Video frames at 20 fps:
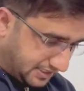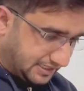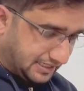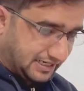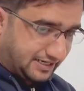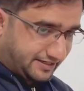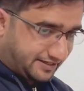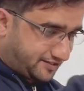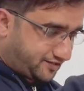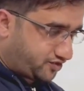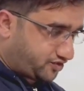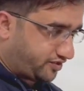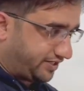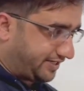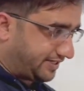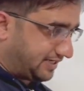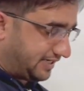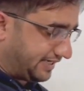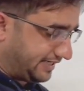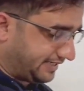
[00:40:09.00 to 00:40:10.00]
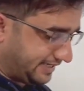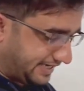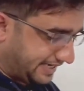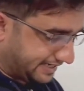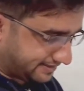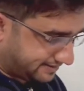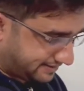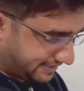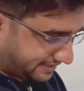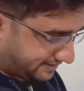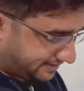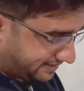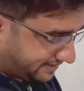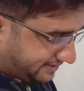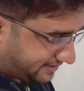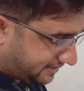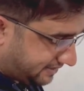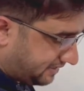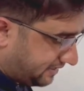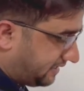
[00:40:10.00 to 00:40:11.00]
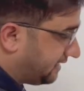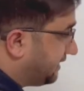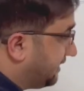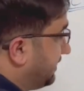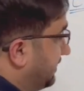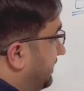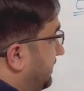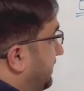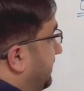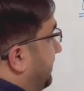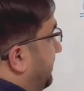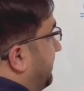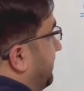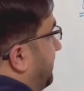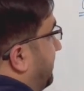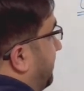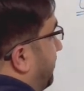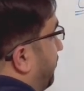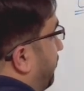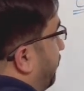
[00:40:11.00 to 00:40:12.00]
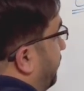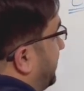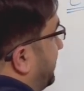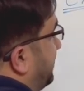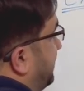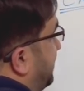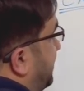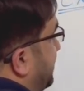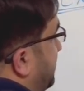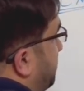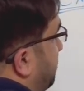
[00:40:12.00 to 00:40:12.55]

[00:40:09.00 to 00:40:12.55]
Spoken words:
along a straight line x-axis with this